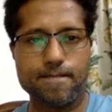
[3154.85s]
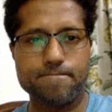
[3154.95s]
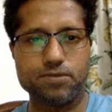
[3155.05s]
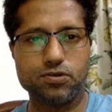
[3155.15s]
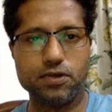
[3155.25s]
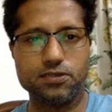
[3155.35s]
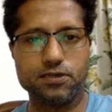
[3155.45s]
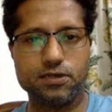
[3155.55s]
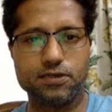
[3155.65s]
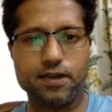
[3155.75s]
So let's
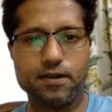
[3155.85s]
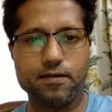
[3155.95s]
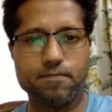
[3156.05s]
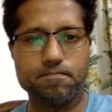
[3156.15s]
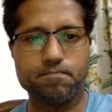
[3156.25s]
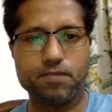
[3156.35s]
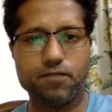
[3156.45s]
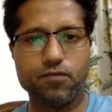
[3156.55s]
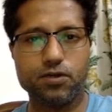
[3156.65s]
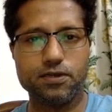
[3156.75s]
understand
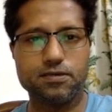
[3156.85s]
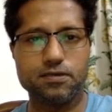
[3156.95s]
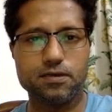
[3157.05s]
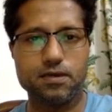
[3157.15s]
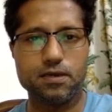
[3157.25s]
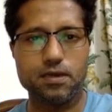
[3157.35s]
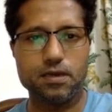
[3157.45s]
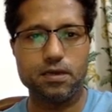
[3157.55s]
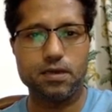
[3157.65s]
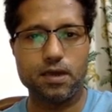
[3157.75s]
what is,
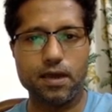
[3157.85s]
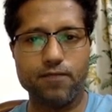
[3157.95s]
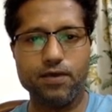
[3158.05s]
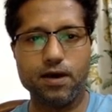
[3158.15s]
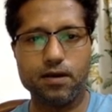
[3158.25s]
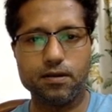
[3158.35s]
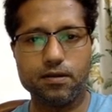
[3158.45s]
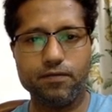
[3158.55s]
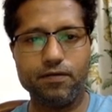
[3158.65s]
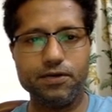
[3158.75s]
and we
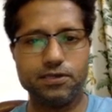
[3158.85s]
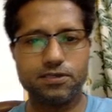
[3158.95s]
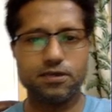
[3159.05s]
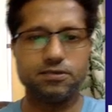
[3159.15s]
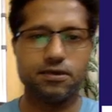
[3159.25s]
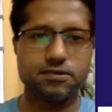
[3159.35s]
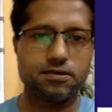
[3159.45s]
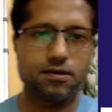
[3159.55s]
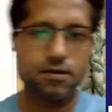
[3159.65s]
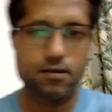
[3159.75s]
will discuss this
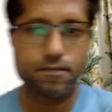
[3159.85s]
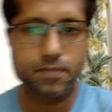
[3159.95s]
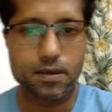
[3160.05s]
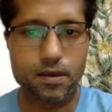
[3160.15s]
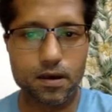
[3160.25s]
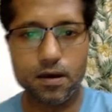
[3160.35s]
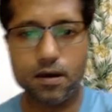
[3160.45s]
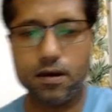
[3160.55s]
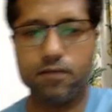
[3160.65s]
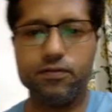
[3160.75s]

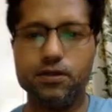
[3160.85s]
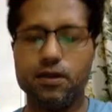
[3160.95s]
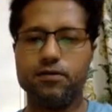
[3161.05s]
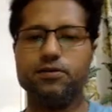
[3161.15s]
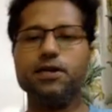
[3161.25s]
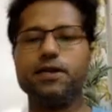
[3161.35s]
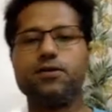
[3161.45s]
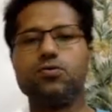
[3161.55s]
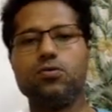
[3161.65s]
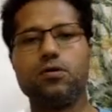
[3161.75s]

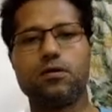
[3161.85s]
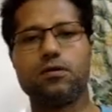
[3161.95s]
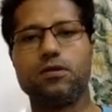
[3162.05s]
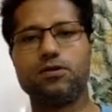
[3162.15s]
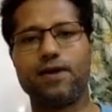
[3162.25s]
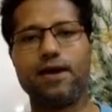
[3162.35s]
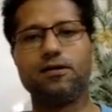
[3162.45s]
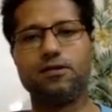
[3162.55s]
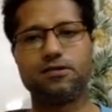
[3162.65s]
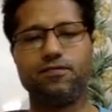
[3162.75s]
related to the
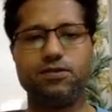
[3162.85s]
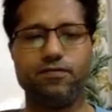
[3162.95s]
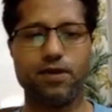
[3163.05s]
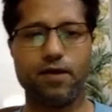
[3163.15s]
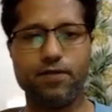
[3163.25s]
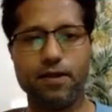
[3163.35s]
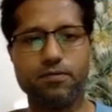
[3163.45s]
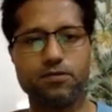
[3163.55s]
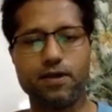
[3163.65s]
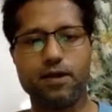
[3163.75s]
triangles which we have
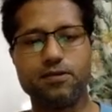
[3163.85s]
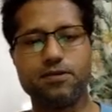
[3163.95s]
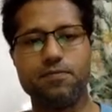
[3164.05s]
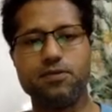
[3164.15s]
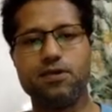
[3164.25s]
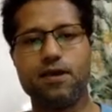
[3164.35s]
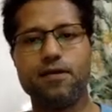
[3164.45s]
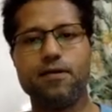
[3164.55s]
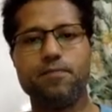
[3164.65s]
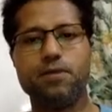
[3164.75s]
named triangles ABC
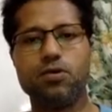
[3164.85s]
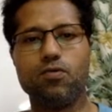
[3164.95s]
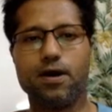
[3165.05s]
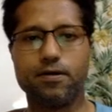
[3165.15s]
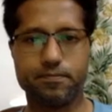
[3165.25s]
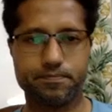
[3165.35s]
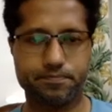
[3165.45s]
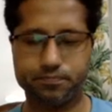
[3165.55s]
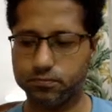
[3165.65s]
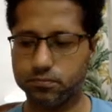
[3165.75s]
and PQR.
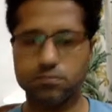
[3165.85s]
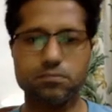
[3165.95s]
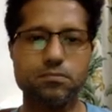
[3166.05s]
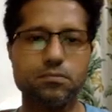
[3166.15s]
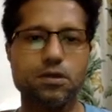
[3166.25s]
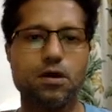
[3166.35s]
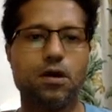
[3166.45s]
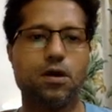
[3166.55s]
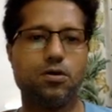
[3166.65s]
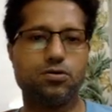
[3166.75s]

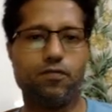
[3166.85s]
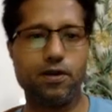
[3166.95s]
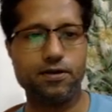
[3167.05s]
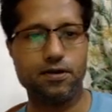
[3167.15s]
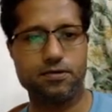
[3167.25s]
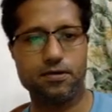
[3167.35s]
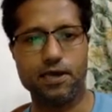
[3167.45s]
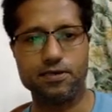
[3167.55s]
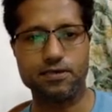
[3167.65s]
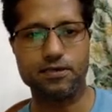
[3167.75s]
So what does
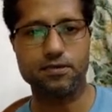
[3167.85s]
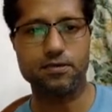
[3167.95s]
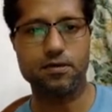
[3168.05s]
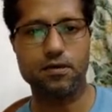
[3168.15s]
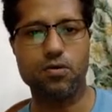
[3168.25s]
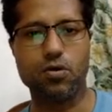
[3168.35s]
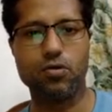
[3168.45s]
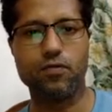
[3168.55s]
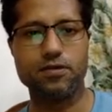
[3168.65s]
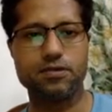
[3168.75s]
SSS
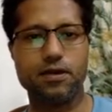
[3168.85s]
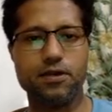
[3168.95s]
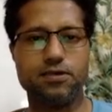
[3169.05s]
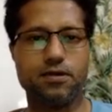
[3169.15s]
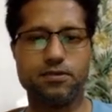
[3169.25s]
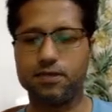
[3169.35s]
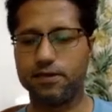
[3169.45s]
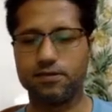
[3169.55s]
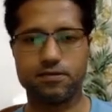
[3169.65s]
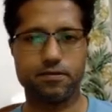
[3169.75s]
congruence condition
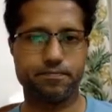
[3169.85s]
says?